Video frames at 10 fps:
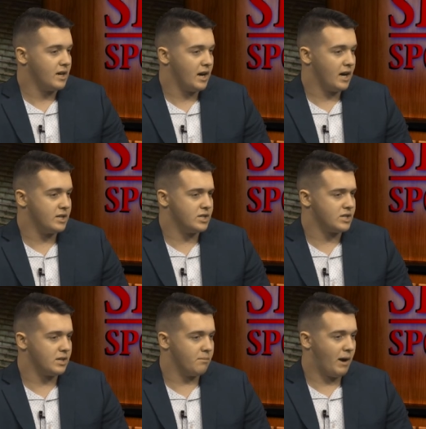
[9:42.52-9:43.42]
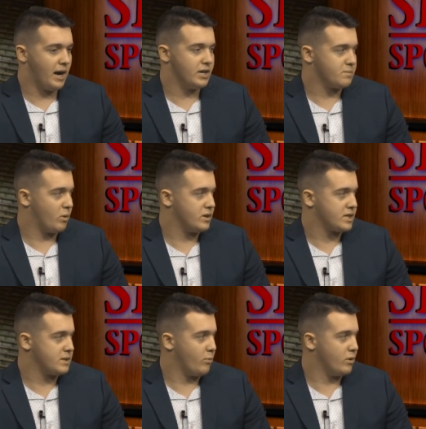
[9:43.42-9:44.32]
uh, just the minor sports
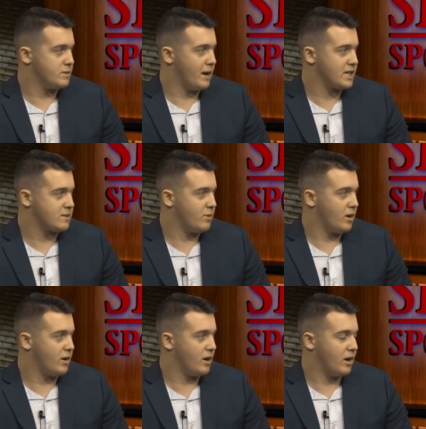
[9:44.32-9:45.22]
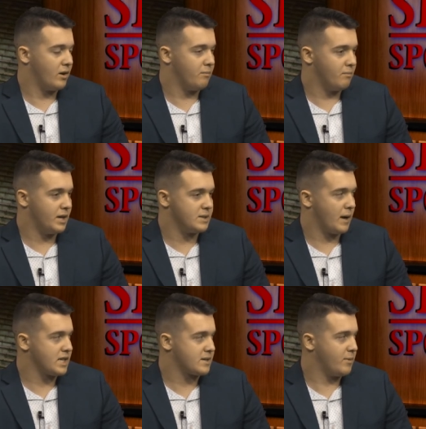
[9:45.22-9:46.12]
because boys basketball or men's
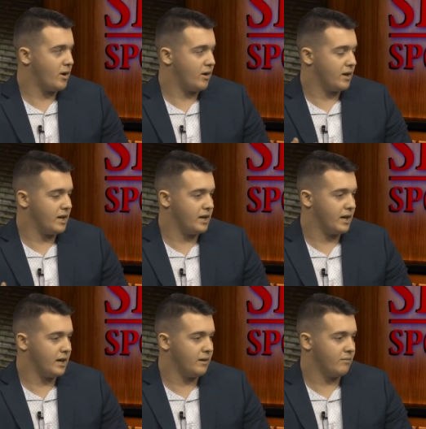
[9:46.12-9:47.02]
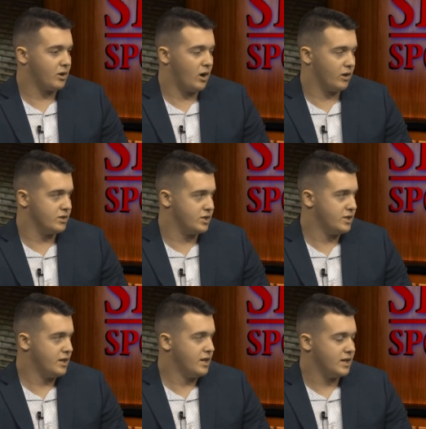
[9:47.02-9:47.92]
basketball in uh, college
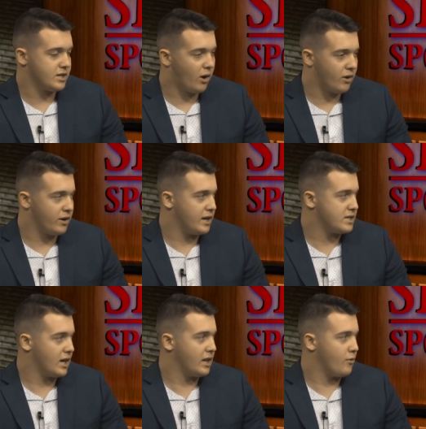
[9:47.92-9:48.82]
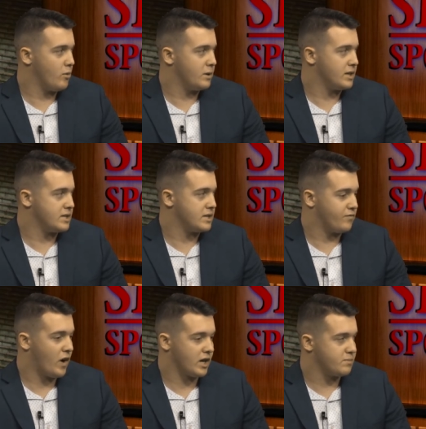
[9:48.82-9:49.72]
is harder to get to that level because it's
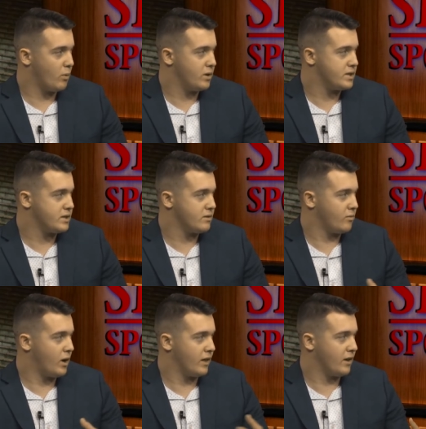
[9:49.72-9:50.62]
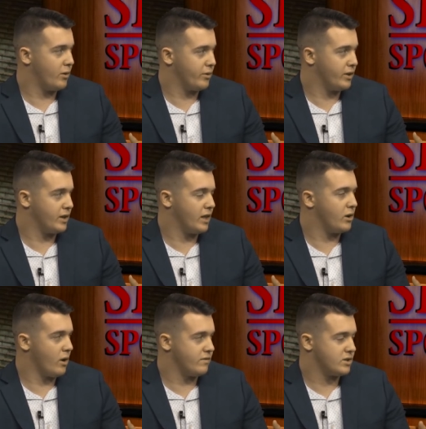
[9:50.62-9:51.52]
Fox Sports running the whole mm-hmm. thing. They
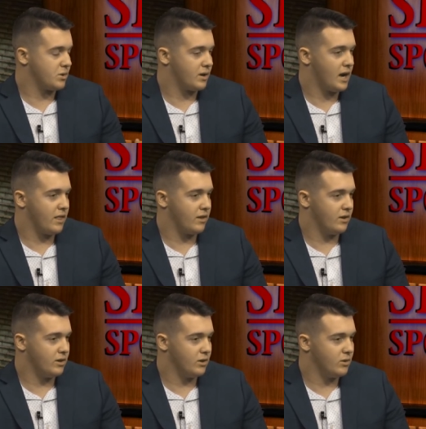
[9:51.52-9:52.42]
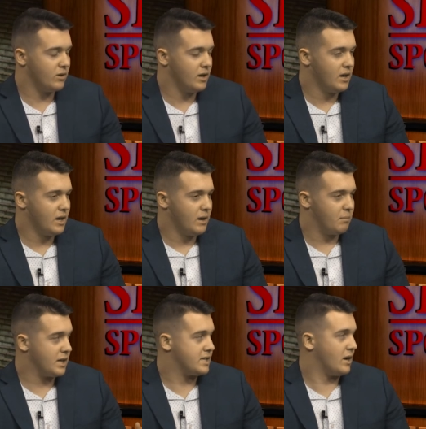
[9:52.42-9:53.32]
do have a student night that you can do
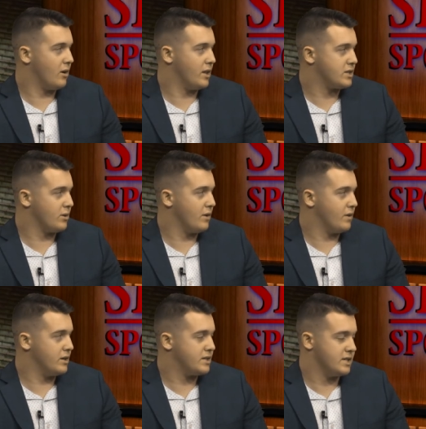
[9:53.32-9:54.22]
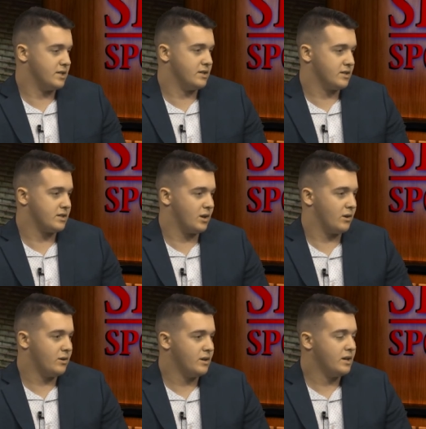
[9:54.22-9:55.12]
that's not that's only if you're a senior. So